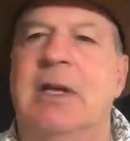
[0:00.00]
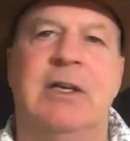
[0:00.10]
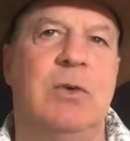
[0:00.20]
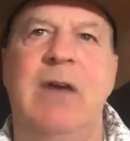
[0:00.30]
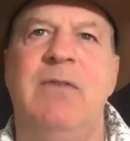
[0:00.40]
like,
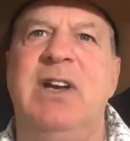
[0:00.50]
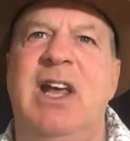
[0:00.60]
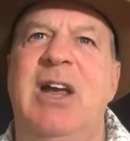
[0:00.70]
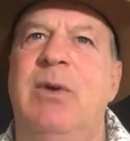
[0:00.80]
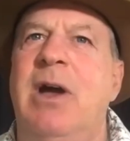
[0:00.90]
so every
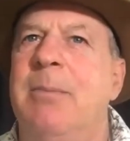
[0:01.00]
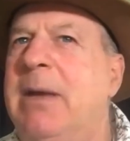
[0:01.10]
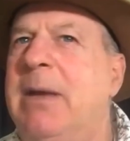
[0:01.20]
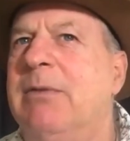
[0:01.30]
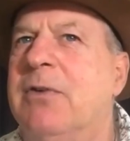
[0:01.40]
day I'm
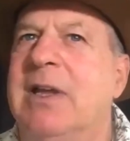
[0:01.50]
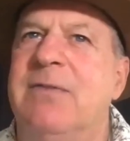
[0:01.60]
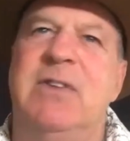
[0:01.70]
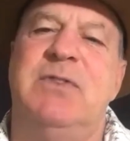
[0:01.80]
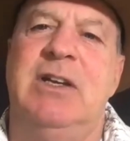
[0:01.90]
aiming for like
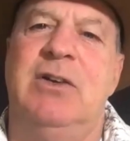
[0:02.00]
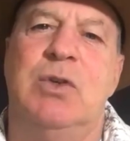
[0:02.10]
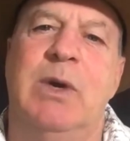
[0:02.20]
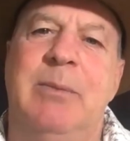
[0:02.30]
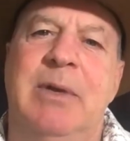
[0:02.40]
15 or
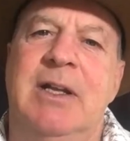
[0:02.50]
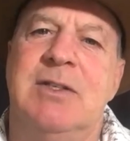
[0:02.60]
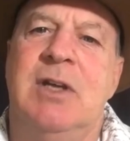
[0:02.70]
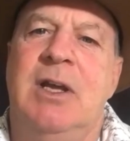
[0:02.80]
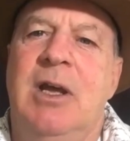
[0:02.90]
20
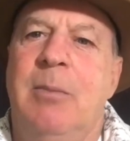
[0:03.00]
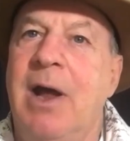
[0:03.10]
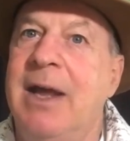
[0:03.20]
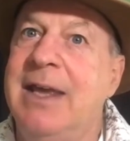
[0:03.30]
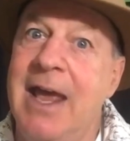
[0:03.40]
minutes, but
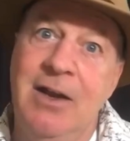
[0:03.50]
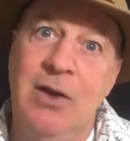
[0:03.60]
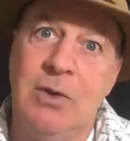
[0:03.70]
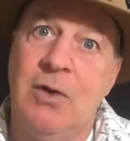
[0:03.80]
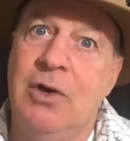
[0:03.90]
I can
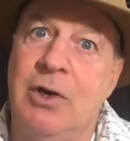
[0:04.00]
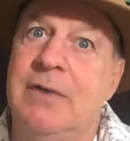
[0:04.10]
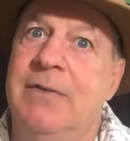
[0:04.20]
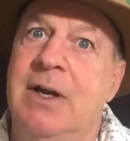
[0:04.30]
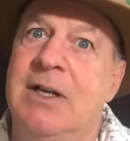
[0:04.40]
go longer
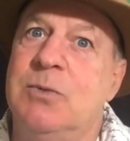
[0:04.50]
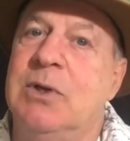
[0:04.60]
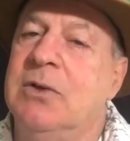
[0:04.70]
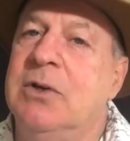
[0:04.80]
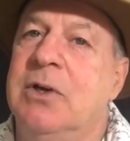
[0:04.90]
if you guys
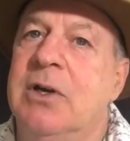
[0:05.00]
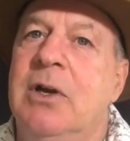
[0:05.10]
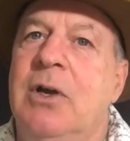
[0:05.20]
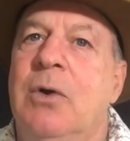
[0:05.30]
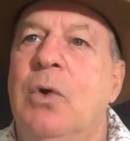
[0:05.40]
want longer.
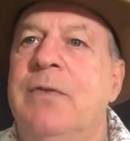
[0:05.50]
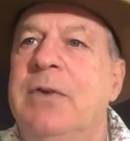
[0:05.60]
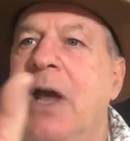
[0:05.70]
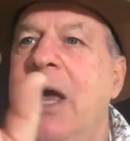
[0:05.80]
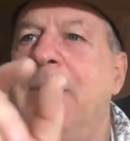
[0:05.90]
Or if
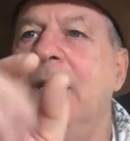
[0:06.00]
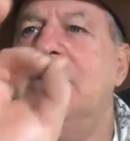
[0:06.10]
you're happy,